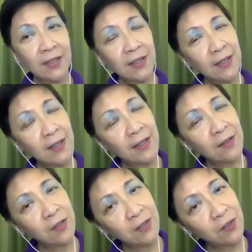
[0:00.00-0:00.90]
And now
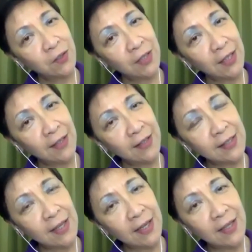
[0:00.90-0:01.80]
turn to the other
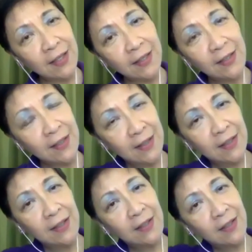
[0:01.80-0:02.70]
side.
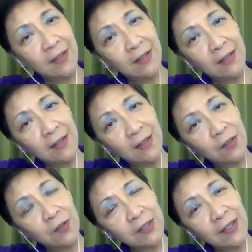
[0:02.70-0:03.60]

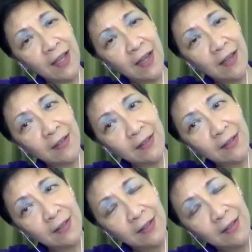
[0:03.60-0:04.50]
Use the hand
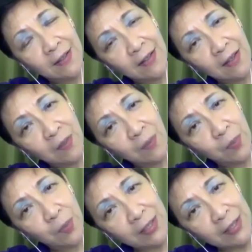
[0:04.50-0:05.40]
and
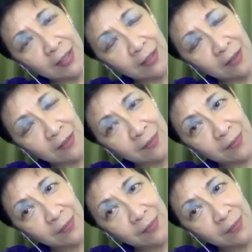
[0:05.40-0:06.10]
pull it down.